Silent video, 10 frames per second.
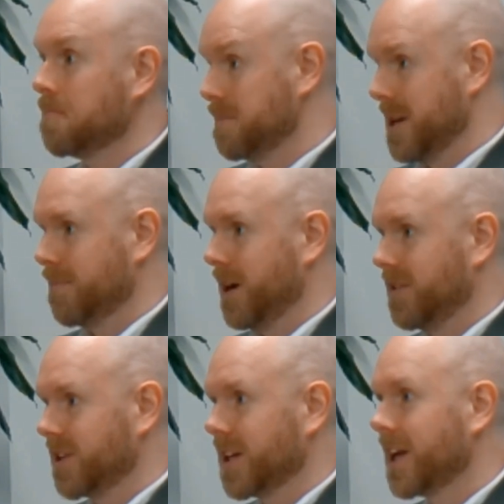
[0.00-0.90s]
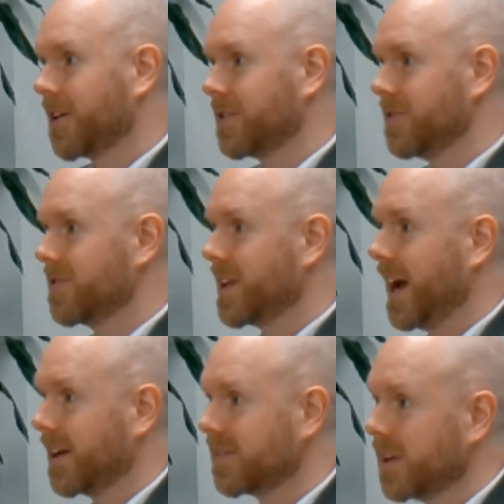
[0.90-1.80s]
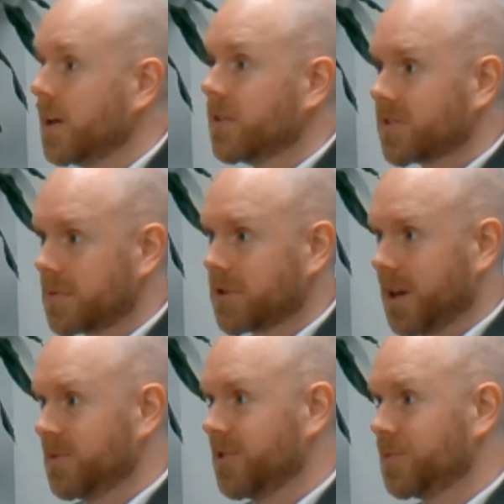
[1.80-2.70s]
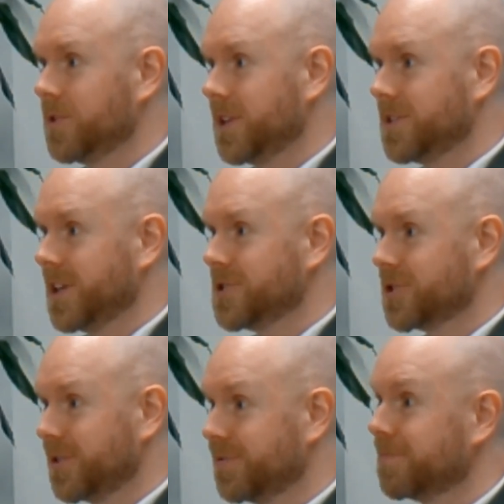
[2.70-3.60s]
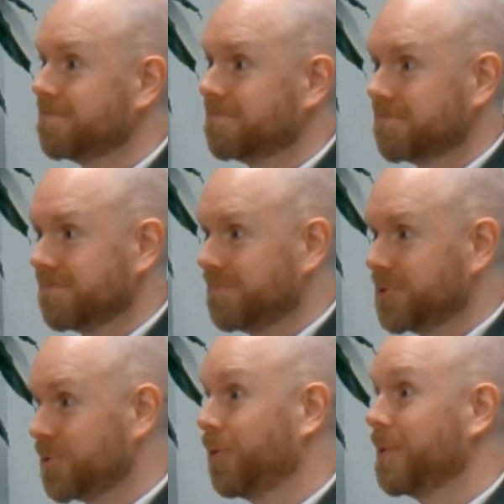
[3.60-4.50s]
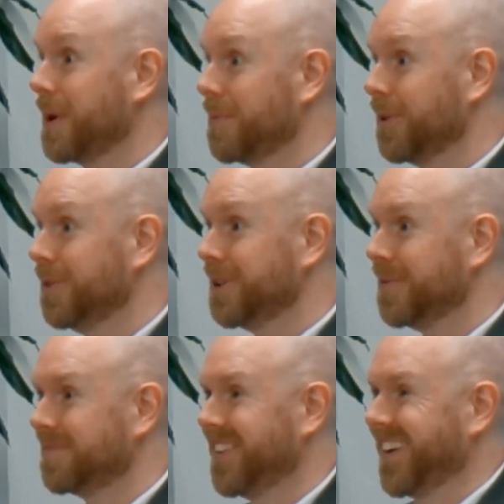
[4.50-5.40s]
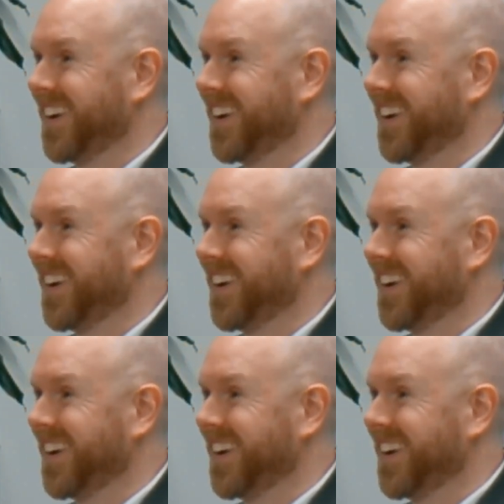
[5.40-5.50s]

minimizing inheritance tax. Sometimes it's with the intention of screwing people over.